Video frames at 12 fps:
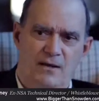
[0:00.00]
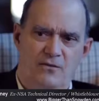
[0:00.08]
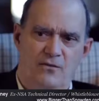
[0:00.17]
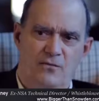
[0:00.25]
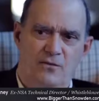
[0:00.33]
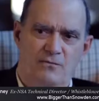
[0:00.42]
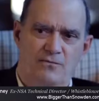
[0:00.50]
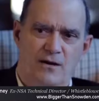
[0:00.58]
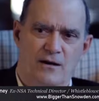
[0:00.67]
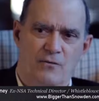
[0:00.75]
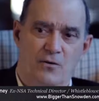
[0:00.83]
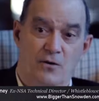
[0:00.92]
in through the
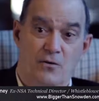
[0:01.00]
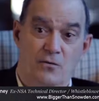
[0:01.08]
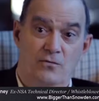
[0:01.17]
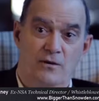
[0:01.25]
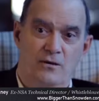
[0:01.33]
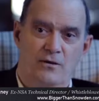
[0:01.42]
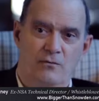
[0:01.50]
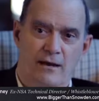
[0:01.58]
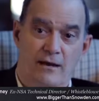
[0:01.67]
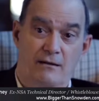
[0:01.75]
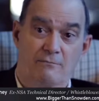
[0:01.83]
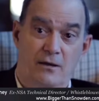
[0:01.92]
firewall you think you
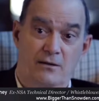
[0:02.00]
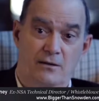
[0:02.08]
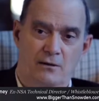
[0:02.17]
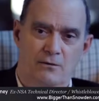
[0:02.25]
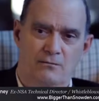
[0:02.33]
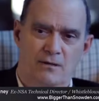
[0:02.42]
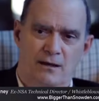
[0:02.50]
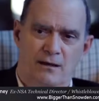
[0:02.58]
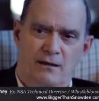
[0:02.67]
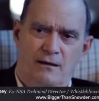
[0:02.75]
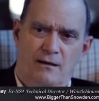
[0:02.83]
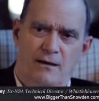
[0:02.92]
have but don't,
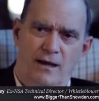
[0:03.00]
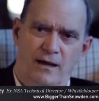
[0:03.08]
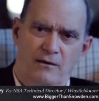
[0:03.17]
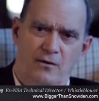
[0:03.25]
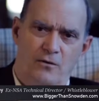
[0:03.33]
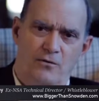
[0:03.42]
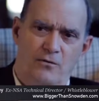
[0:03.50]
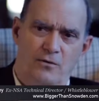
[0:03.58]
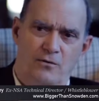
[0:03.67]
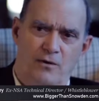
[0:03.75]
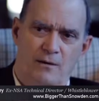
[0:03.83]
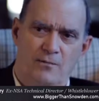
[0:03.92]
and go through
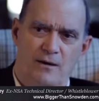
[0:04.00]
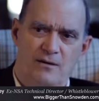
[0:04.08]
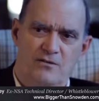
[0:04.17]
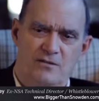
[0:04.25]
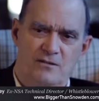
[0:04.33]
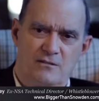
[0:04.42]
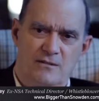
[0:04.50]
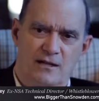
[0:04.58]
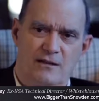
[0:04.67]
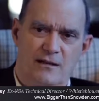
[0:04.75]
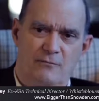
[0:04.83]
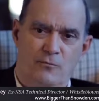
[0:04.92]
your operating system
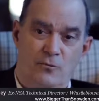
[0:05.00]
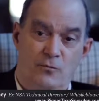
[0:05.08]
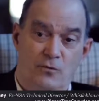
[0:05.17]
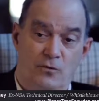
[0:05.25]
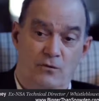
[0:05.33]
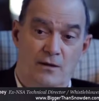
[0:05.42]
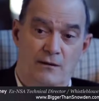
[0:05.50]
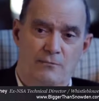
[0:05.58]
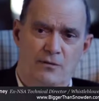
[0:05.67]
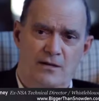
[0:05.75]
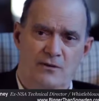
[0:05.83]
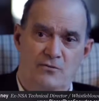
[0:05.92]
that you think
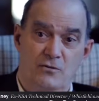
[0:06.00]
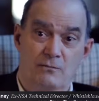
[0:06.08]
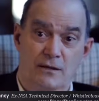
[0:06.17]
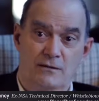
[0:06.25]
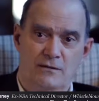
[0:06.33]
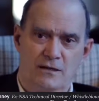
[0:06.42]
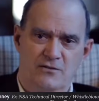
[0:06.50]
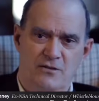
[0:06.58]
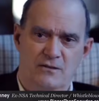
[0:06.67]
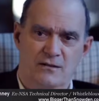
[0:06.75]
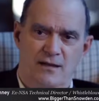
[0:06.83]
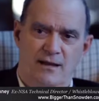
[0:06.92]
protects you but
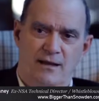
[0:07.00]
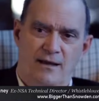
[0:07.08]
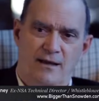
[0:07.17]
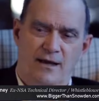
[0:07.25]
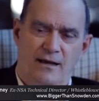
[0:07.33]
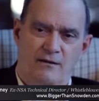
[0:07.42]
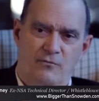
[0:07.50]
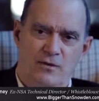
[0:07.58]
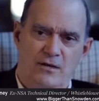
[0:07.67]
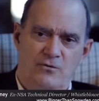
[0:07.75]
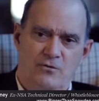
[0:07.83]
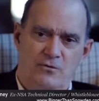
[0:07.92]
doesn't, and
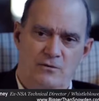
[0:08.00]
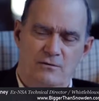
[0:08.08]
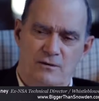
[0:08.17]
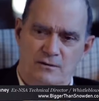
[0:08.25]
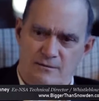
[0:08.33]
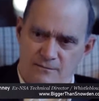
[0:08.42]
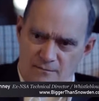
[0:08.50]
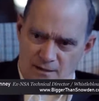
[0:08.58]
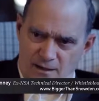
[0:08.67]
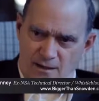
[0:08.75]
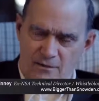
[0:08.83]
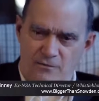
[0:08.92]
read your
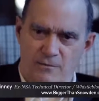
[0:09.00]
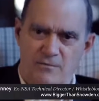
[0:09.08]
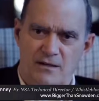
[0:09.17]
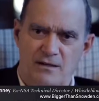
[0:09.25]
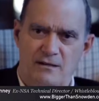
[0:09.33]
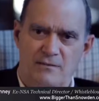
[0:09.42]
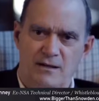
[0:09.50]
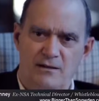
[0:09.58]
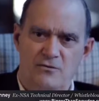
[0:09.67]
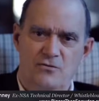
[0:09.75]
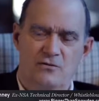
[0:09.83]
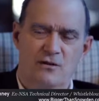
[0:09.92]
encrypted email
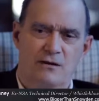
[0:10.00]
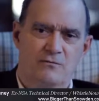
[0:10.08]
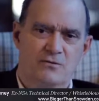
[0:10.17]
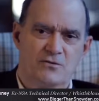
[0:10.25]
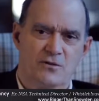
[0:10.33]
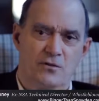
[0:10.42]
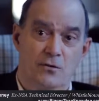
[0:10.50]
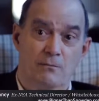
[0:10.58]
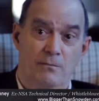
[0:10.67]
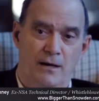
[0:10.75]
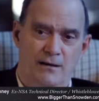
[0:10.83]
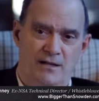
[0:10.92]
that you thought was secure
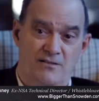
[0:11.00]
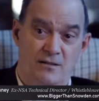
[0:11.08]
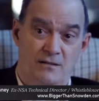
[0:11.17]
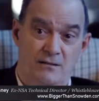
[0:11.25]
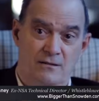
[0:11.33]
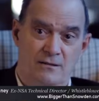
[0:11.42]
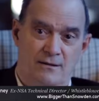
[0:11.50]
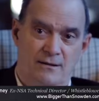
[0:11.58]
but isn't.